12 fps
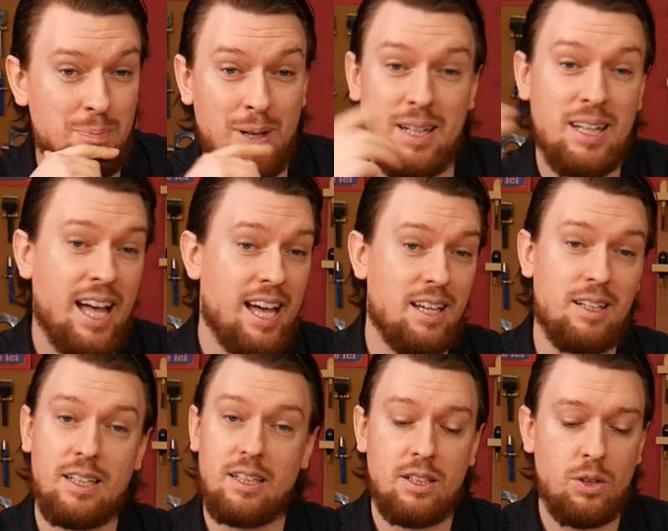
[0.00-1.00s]
But hey,
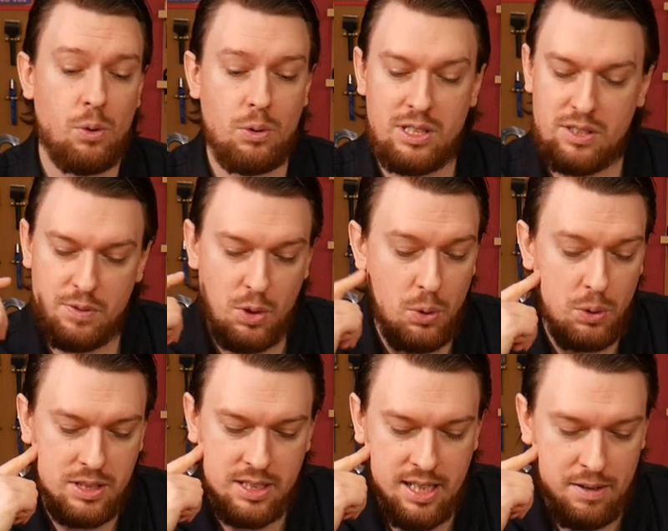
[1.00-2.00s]
horses for
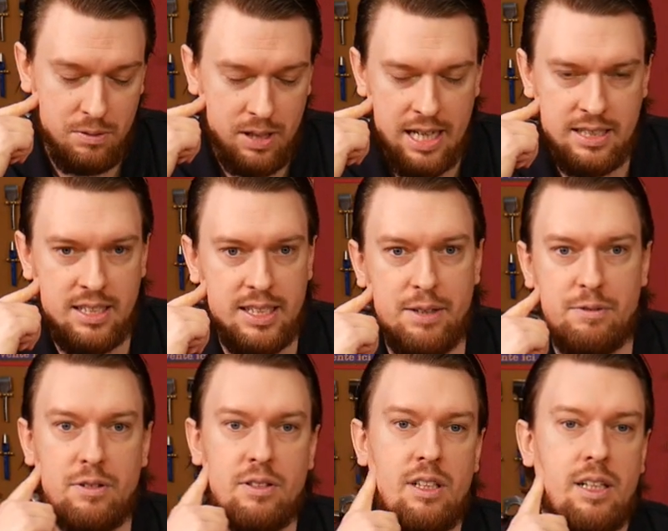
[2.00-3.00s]
courses, everyone has a
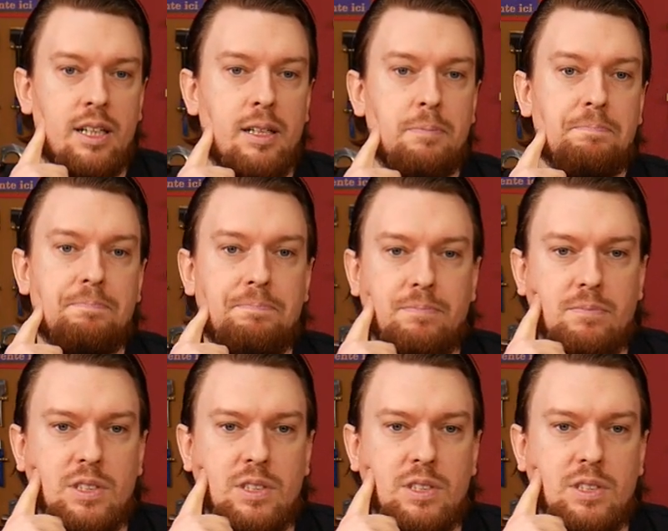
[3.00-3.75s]
different, um,